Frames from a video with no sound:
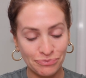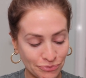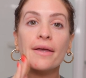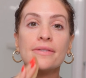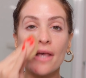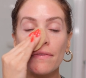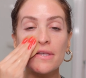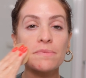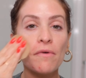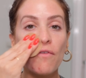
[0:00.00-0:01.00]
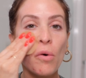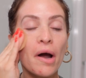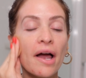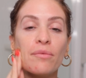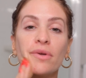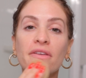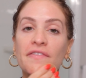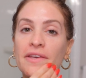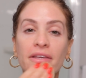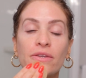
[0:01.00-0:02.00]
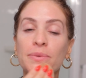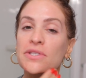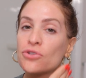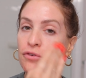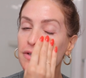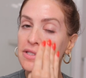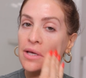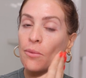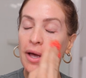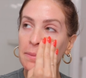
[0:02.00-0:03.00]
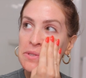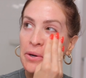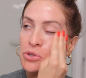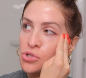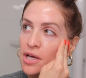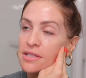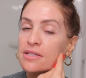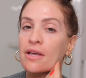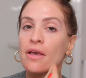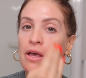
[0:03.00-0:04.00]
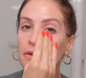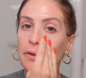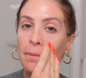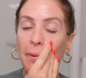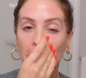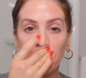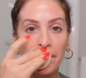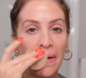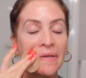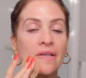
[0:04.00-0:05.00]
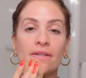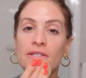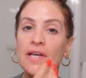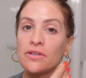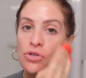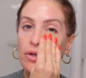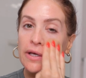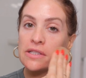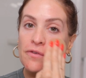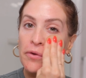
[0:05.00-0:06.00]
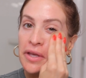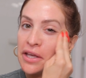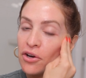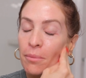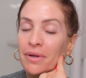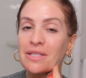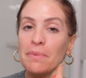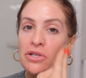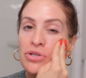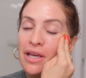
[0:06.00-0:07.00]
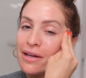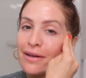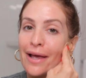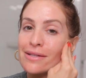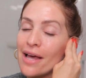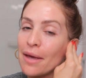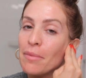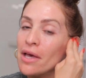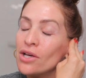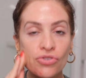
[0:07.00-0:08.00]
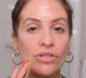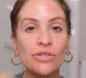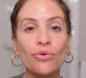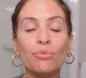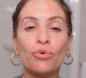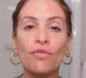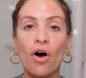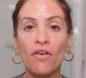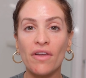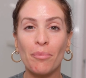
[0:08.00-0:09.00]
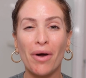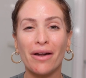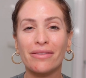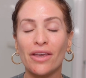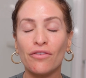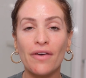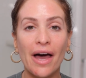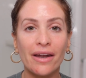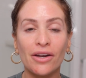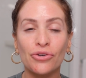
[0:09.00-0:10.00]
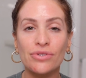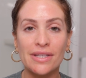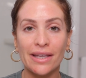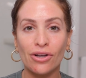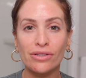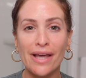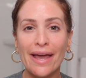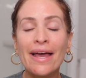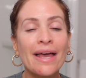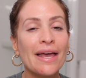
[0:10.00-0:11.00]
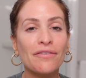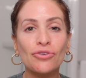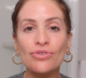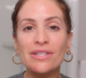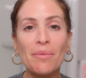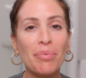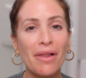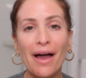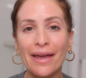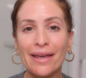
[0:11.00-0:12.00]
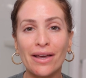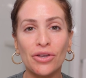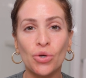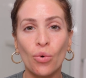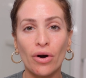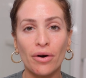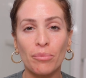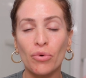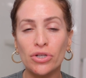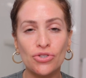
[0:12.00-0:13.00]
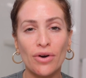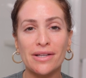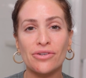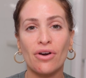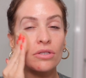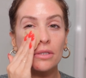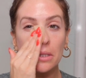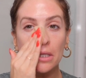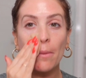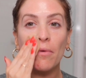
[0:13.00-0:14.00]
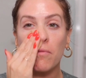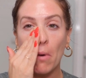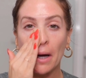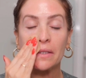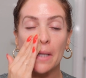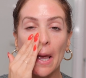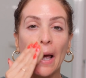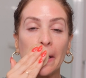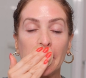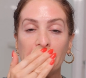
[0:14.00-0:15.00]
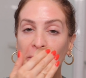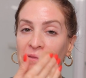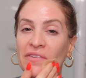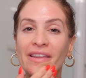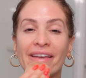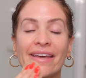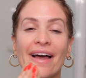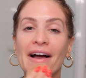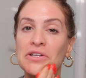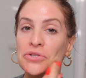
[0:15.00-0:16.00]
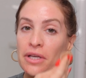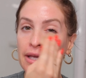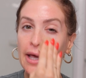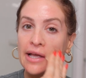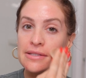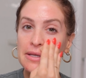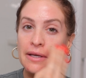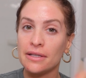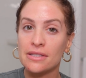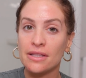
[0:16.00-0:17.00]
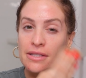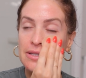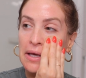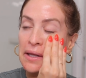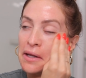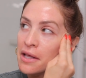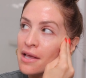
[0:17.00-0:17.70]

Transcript: I had said this before, I really feel like the resurfacing wipes are just the perfect gentle exfoliator, but especially at nighttime, just to remove all that product that you've had on your skin all day. If you're just applying your moisturizer just on top of washing, I just don't feel like it actually gets into the skin.